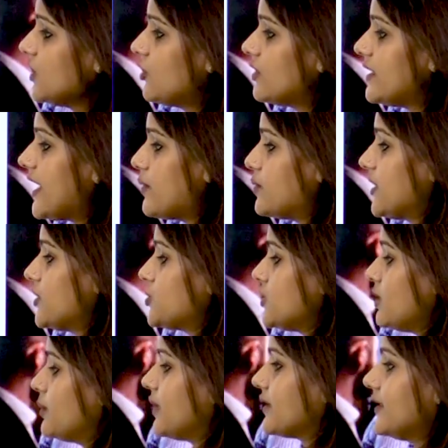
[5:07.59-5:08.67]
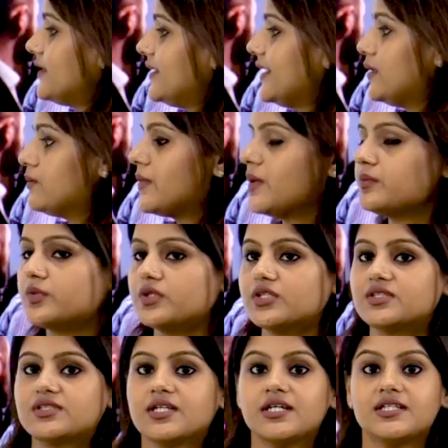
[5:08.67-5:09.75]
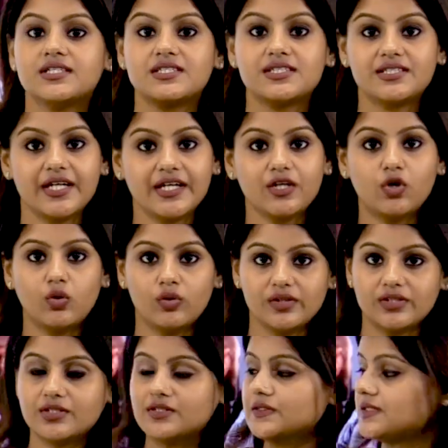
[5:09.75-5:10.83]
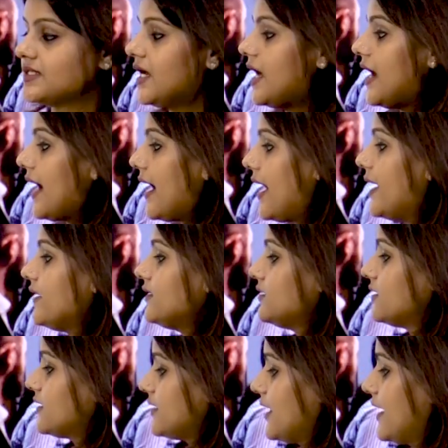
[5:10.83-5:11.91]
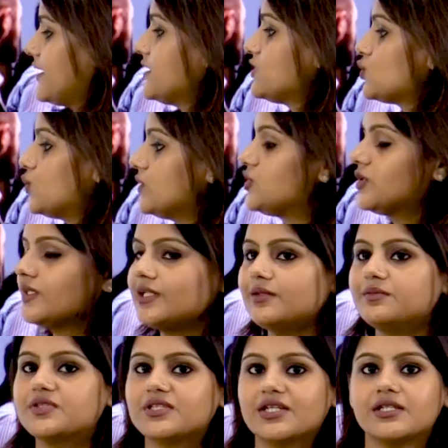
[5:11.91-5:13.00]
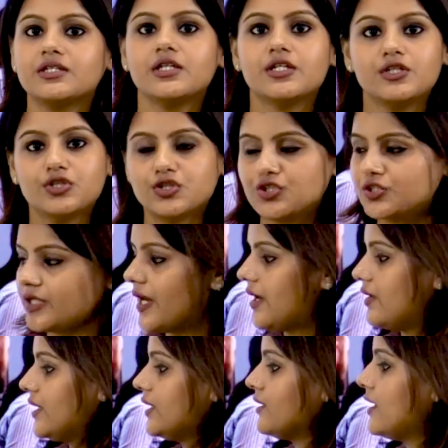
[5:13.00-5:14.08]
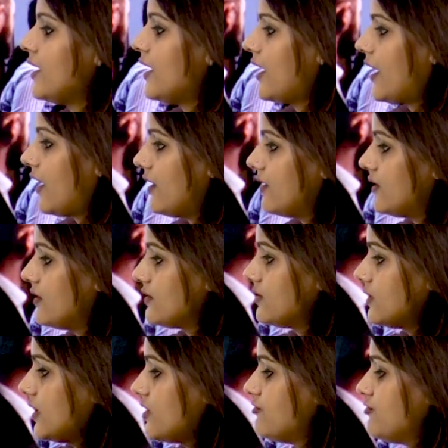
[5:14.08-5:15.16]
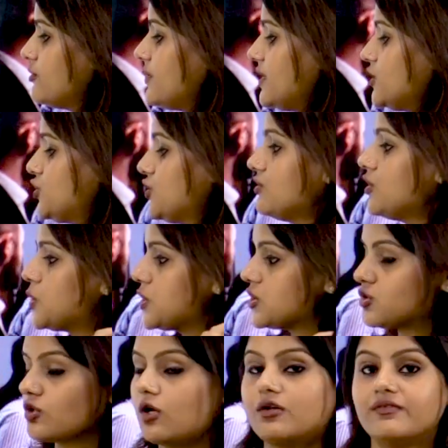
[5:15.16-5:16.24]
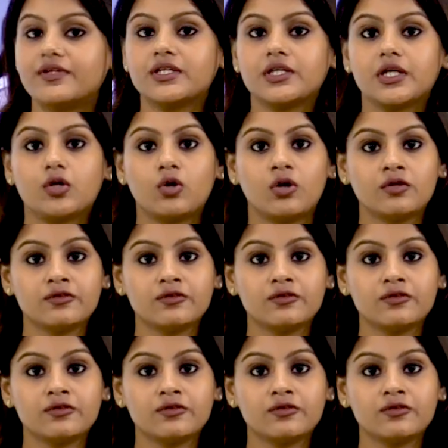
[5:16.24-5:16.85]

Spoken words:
collaboration among the team members, stakeholders, and the clients, which helps in sharing the information, resolving the